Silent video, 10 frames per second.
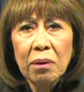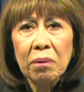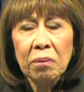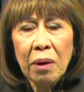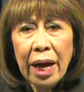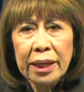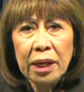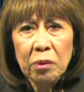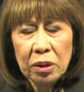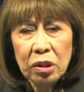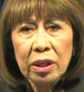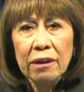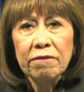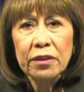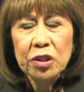why they were
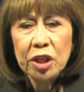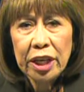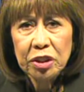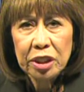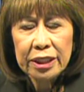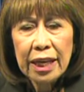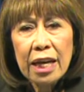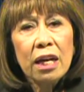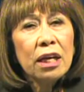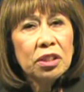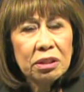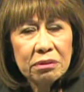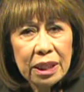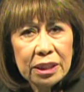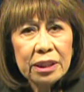looking for the changes.
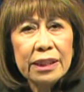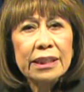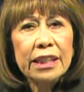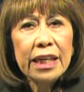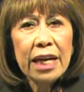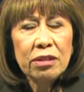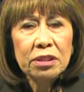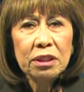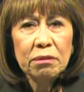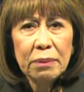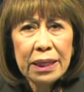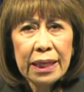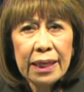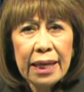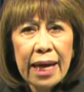Tune into the City Council
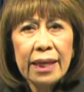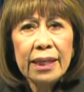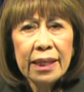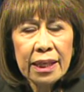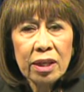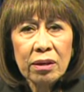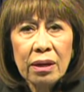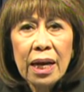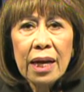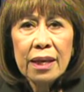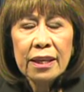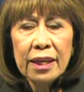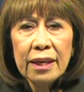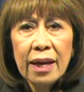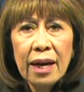meeting and hear
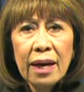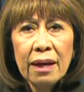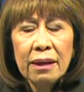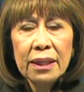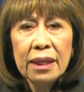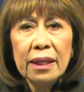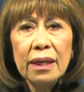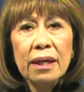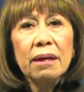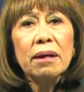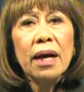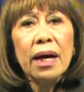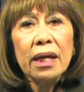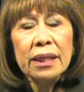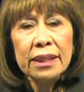the
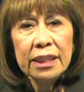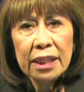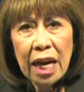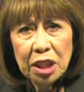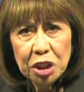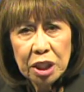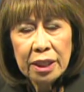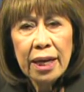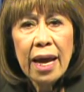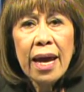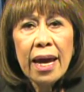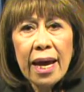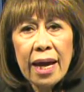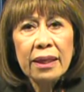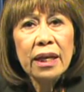discussion
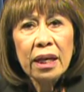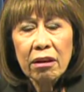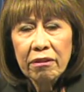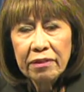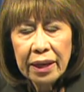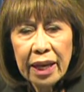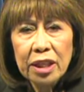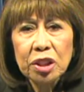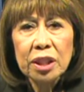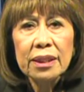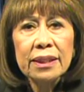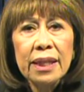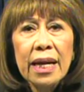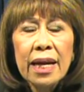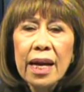and the
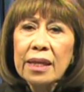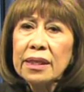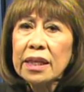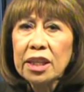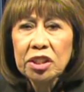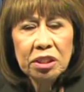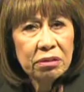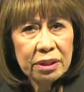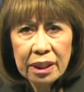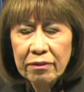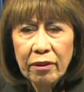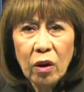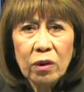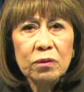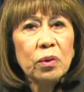clarifications and the issues
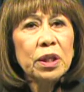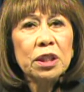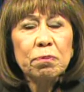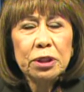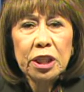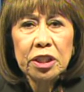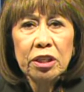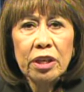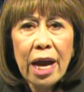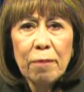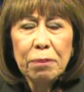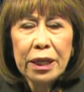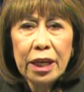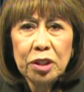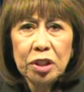involved with this particular
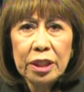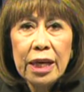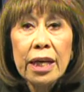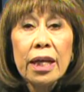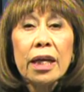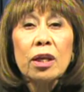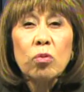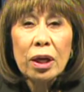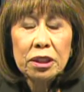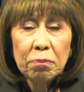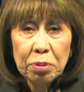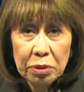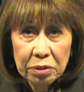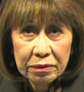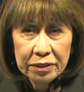application. It was
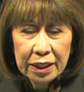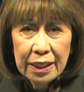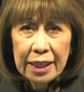approved.